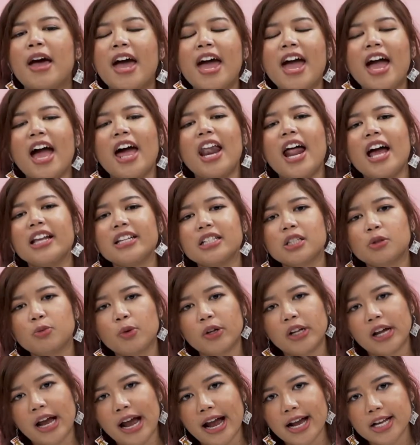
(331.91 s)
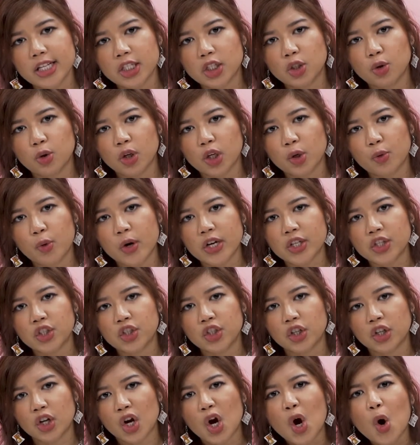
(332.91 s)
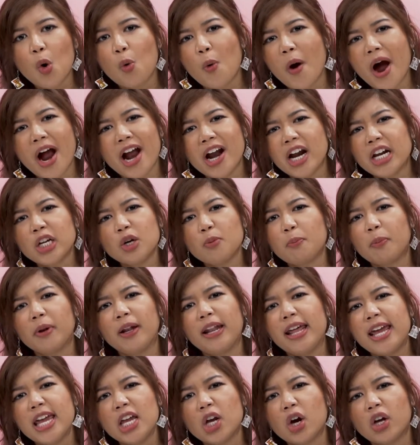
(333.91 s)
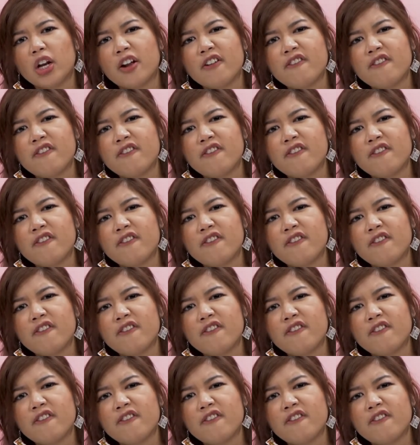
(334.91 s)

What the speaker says: And I just want to ask you a question. Why are you playing on a